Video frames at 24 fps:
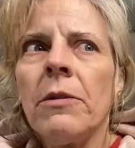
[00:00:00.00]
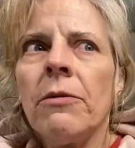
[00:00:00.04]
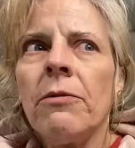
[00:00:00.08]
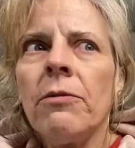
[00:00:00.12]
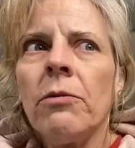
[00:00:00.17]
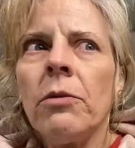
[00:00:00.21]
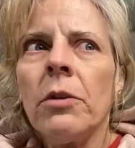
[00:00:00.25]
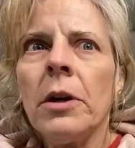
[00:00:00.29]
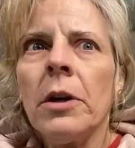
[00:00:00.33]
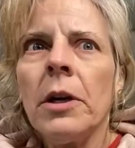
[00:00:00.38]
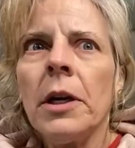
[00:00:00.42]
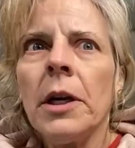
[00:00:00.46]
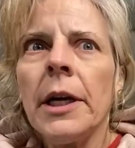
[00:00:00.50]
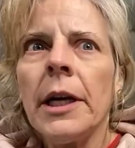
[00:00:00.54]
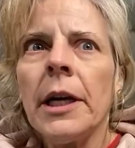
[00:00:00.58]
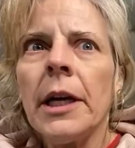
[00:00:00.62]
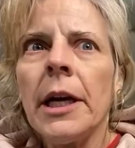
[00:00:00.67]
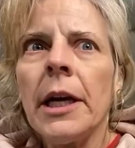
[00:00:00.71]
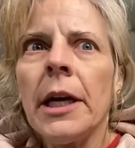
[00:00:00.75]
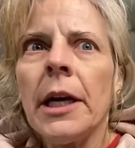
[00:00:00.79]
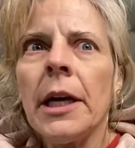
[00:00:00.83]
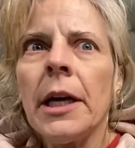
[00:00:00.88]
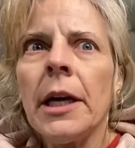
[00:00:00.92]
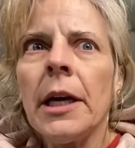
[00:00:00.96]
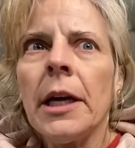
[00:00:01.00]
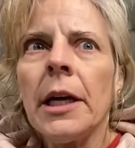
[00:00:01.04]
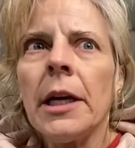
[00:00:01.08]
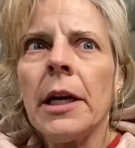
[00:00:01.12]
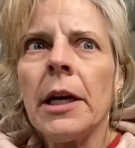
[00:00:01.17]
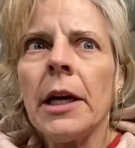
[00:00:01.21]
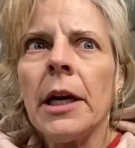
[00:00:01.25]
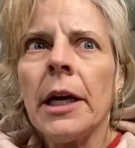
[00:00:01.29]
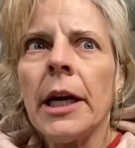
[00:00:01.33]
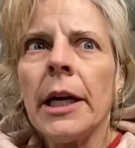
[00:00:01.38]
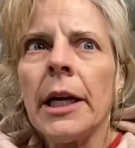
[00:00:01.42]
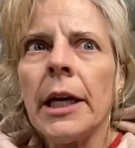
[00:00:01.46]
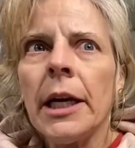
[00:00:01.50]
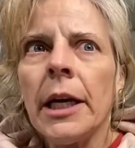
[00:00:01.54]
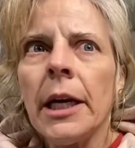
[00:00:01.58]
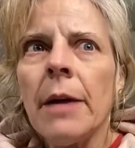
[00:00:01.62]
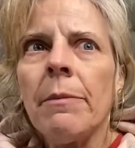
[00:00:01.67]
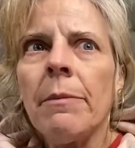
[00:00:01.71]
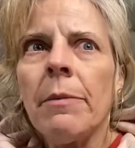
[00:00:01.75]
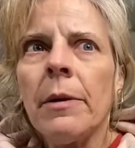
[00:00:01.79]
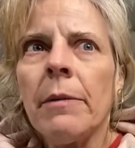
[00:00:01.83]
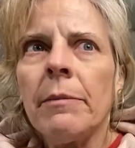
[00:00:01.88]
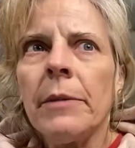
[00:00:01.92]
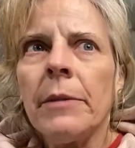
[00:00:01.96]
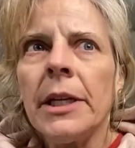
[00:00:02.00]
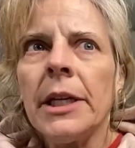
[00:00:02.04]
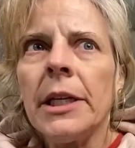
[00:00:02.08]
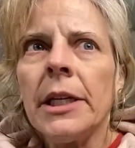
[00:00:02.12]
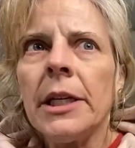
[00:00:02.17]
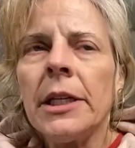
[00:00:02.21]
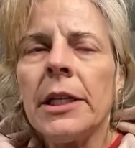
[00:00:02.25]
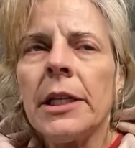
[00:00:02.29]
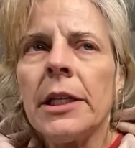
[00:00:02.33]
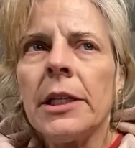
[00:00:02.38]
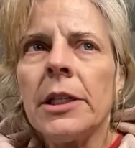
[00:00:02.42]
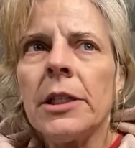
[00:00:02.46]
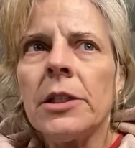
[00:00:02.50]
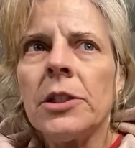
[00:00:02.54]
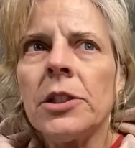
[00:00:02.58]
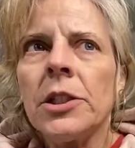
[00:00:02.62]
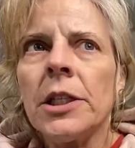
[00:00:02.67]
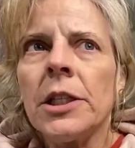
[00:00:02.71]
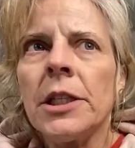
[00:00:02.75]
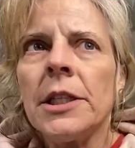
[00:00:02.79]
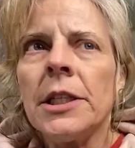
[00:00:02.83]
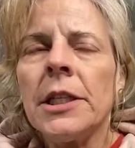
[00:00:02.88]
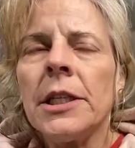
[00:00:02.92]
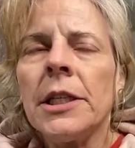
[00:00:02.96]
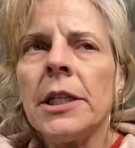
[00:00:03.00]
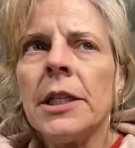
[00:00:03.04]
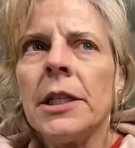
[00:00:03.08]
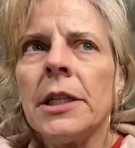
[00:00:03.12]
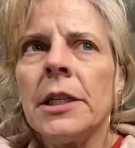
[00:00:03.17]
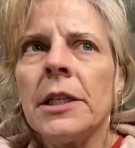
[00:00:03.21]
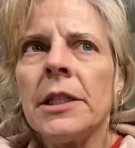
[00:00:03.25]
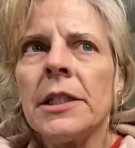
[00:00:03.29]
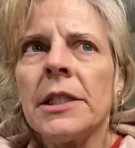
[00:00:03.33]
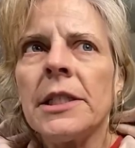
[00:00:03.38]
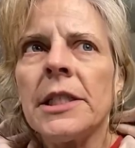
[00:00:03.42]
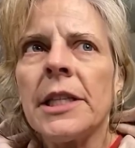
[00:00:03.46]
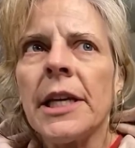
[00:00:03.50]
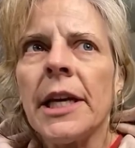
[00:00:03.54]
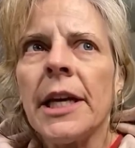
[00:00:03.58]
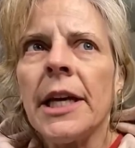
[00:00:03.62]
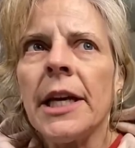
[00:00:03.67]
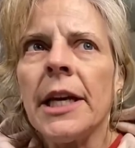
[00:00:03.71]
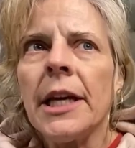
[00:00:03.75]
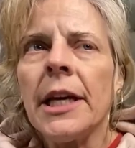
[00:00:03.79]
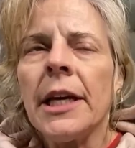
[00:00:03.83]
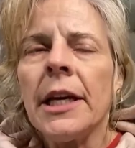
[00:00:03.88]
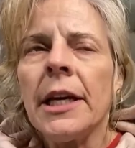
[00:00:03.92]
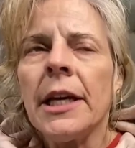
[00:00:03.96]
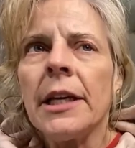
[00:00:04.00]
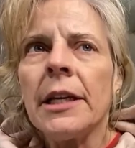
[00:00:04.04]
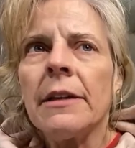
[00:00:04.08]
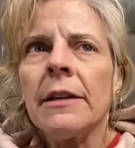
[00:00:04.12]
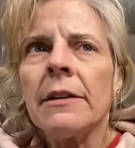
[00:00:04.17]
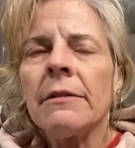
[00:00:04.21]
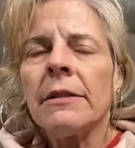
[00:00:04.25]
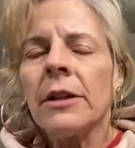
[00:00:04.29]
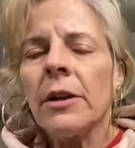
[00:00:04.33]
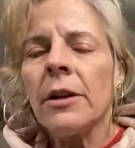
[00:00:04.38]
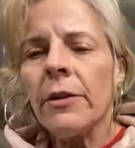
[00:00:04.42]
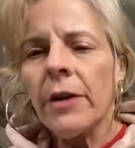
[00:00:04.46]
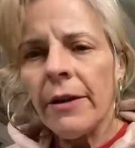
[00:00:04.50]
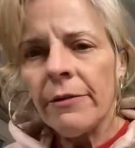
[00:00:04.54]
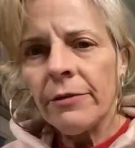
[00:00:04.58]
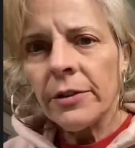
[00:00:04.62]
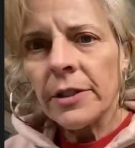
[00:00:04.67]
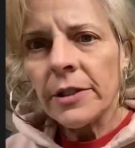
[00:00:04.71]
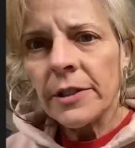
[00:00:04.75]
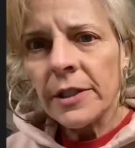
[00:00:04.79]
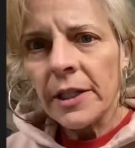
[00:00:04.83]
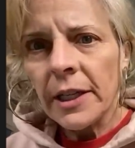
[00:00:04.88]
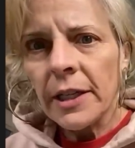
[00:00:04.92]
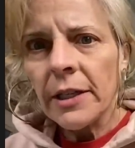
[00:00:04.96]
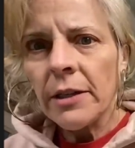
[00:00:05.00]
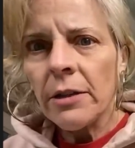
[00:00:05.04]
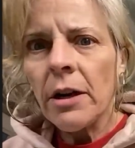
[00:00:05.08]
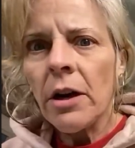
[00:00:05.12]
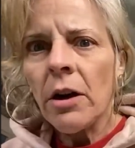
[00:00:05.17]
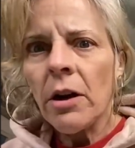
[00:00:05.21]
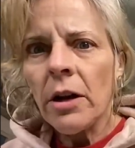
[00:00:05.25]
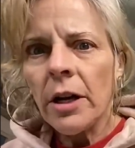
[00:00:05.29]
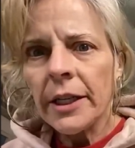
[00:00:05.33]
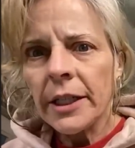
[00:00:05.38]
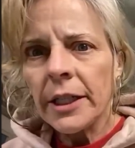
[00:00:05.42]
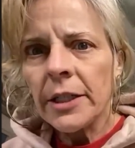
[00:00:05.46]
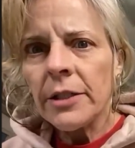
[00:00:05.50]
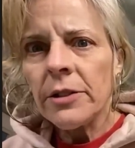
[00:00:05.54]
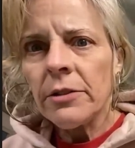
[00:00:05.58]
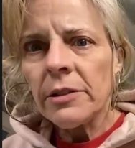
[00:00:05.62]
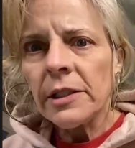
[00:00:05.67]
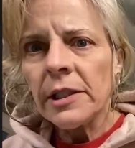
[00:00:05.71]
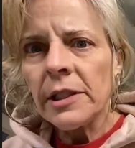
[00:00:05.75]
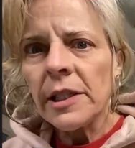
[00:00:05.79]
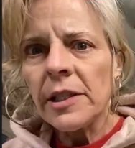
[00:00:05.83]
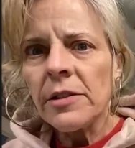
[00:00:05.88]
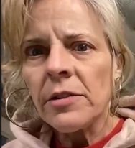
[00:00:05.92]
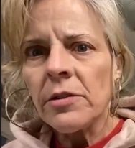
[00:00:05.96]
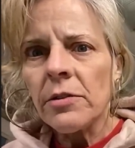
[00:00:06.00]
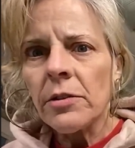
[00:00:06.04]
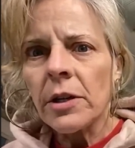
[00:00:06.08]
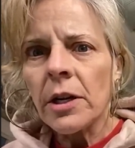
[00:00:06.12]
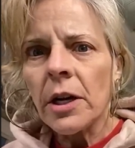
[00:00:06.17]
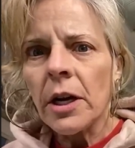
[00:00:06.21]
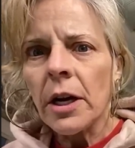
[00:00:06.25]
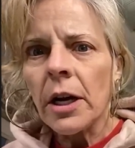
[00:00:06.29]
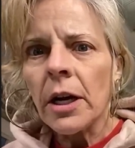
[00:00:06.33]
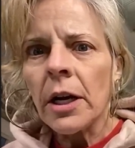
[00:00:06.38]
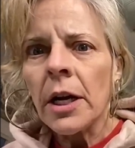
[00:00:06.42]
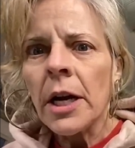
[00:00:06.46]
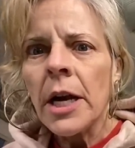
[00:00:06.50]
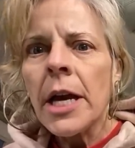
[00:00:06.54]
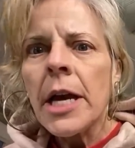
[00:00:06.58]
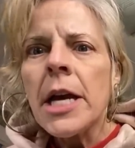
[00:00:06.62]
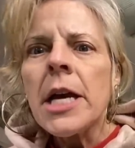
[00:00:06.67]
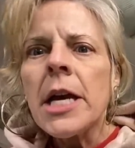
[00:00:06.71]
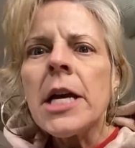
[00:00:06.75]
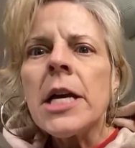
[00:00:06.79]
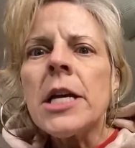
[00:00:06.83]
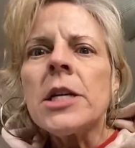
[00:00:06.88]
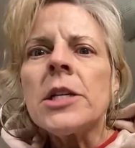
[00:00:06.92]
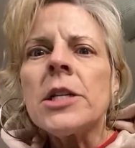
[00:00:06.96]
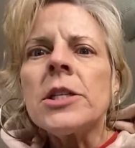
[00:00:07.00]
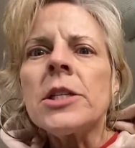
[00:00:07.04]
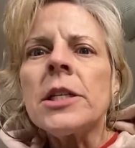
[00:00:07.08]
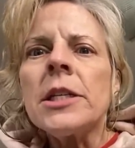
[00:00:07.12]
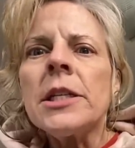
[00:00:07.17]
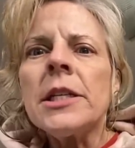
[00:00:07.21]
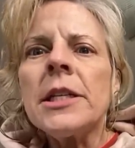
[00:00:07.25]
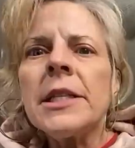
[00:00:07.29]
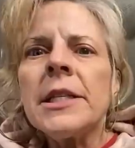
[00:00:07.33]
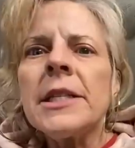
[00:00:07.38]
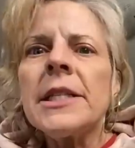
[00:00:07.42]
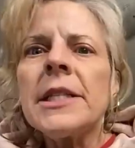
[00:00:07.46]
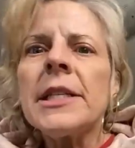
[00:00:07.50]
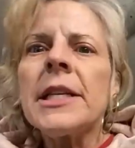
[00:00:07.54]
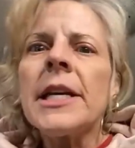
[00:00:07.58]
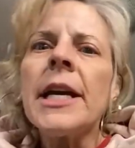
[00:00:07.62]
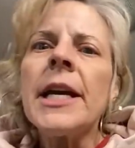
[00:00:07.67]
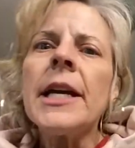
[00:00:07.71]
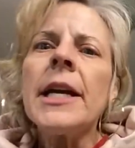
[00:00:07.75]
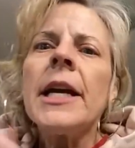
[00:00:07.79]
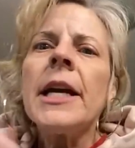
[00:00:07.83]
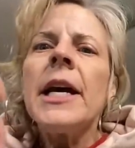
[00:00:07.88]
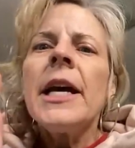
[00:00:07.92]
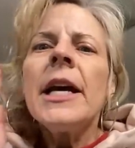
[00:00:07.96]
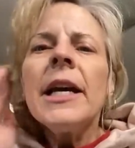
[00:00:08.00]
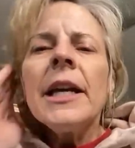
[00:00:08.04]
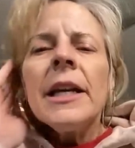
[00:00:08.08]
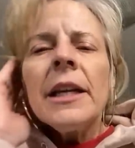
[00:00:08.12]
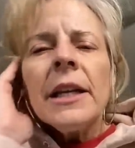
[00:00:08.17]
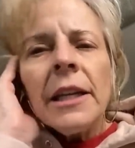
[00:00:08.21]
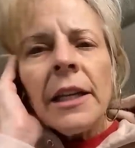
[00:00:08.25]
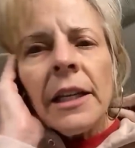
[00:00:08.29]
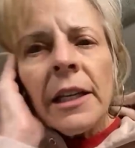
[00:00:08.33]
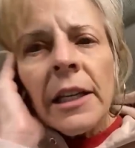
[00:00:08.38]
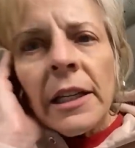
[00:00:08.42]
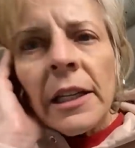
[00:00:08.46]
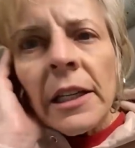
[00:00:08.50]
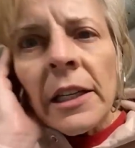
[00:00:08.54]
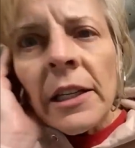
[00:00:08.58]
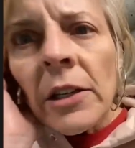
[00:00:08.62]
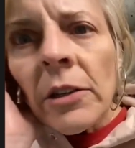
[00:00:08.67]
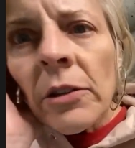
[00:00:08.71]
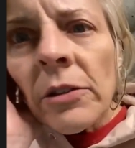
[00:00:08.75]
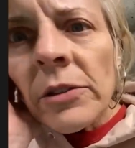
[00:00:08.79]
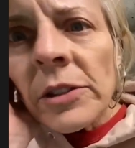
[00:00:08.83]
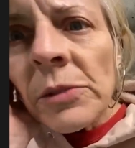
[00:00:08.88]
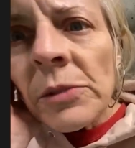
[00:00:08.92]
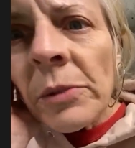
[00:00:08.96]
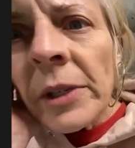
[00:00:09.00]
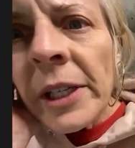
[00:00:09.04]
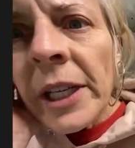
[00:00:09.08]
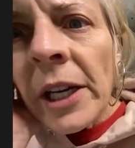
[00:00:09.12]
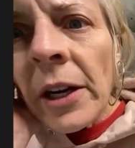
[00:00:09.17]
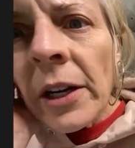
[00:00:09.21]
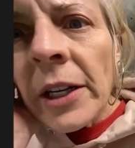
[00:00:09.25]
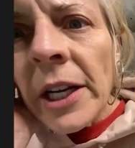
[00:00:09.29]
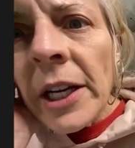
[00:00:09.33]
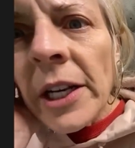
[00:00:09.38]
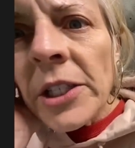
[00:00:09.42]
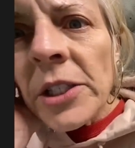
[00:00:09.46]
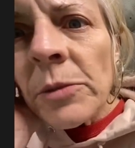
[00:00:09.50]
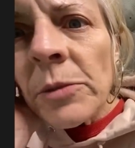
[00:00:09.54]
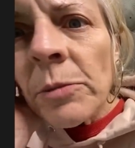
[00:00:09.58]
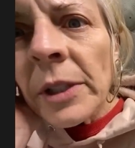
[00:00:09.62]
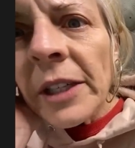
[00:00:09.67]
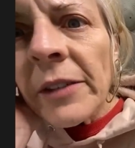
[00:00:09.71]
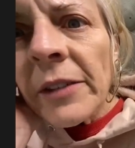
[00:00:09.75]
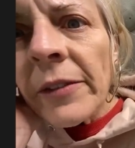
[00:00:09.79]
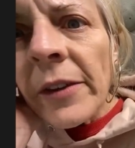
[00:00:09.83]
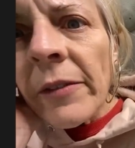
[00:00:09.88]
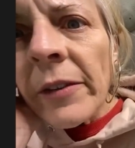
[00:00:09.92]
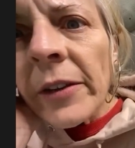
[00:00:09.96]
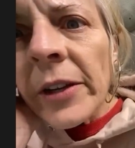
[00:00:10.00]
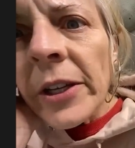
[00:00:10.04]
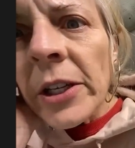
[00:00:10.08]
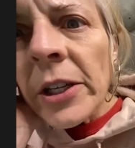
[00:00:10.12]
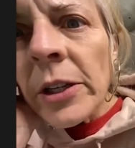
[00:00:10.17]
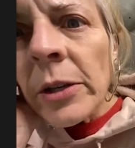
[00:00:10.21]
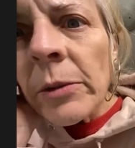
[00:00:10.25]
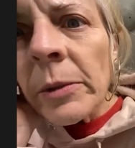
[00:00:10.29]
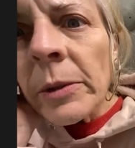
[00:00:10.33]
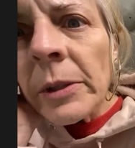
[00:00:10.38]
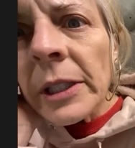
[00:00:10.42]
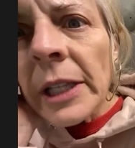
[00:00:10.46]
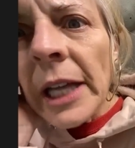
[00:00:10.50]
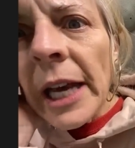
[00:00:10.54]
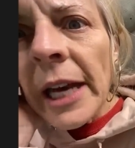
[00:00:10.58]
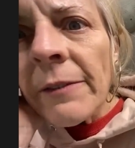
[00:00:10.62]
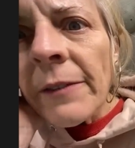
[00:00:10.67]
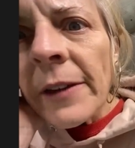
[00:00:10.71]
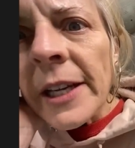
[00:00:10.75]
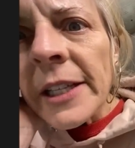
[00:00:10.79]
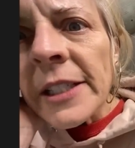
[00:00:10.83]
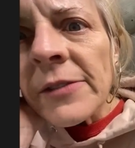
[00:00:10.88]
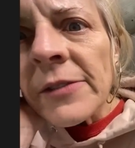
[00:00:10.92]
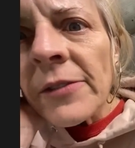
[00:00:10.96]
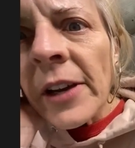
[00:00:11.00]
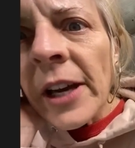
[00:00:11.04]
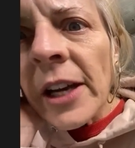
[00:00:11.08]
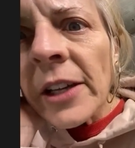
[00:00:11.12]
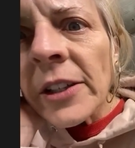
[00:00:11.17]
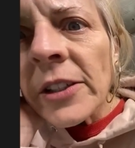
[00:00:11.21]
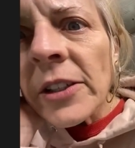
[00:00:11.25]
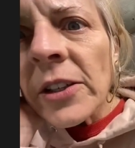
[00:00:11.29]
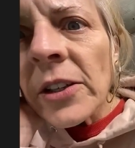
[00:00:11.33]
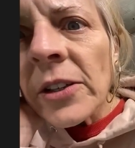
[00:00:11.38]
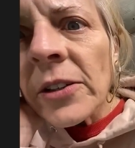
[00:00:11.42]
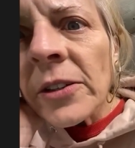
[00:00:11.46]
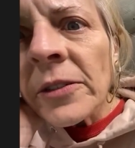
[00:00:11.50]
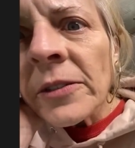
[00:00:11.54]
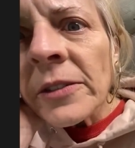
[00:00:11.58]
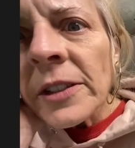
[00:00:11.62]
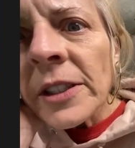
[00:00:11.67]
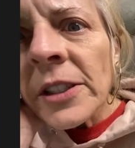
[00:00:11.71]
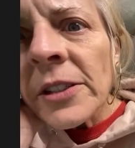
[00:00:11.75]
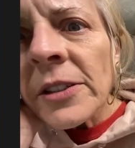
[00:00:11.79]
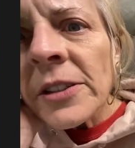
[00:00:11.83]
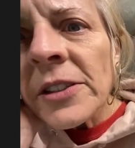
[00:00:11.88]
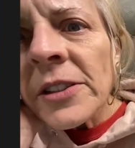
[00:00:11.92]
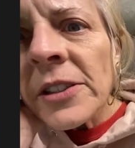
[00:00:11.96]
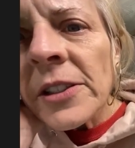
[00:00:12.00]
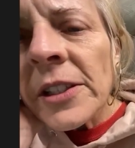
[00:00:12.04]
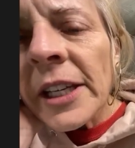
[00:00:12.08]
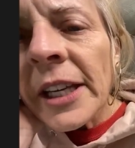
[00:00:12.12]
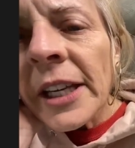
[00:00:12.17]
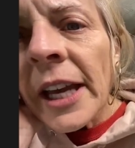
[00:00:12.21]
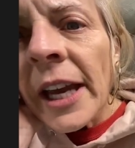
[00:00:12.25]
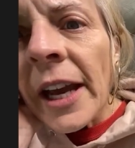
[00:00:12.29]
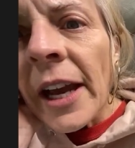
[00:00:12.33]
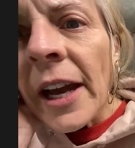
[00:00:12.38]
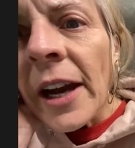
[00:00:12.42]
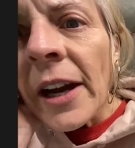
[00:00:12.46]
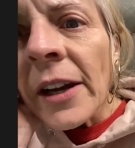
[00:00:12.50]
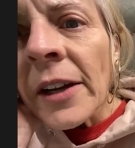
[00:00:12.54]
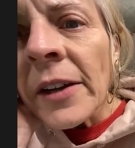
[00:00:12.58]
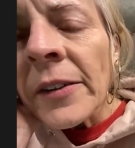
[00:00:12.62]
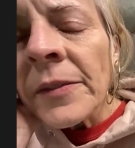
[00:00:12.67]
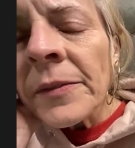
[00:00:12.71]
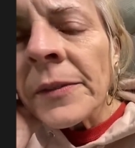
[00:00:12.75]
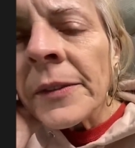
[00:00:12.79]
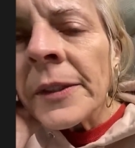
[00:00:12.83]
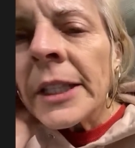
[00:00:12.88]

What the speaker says: before hanging up on me, she did say, you know, after saying, all I can do is lease you a car. Uh-huh. She did say, you know, sweetheart, I do believe every human life has value. You too care.